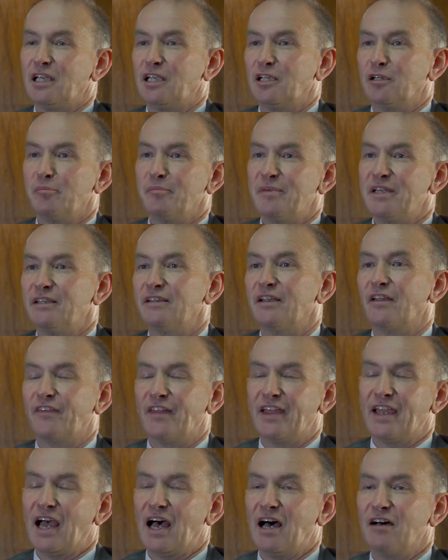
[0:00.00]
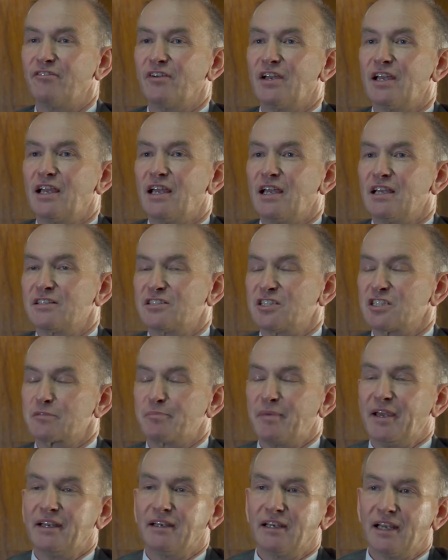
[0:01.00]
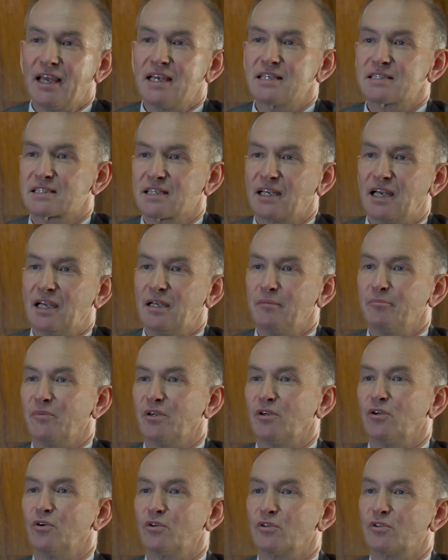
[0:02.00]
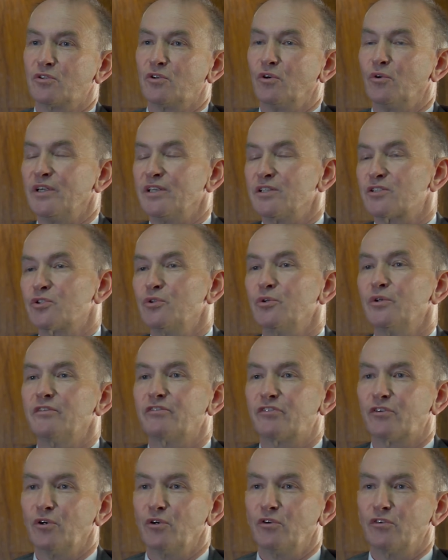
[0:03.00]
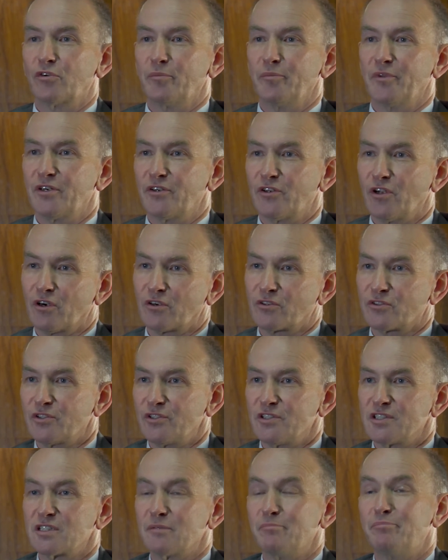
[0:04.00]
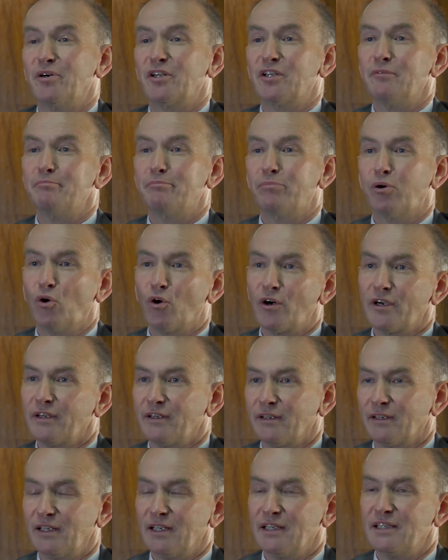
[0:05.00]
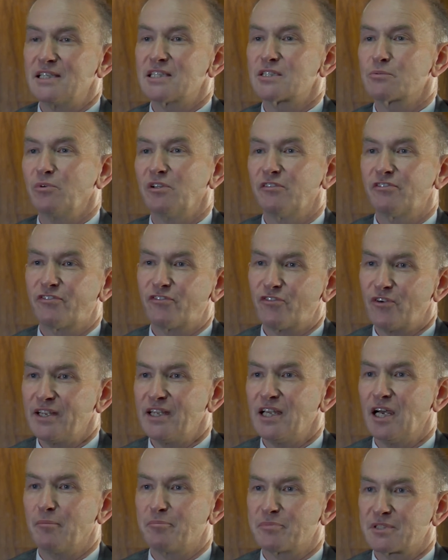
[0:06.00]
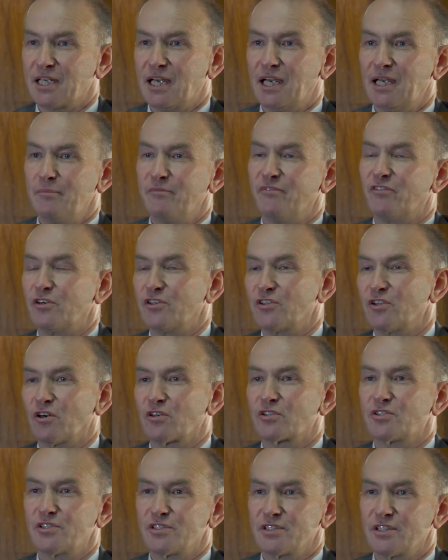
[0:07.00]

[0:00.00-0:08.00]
it'll mean that they have to spend less time going to and fro from their doctors. But importantly, this will free up time for doctors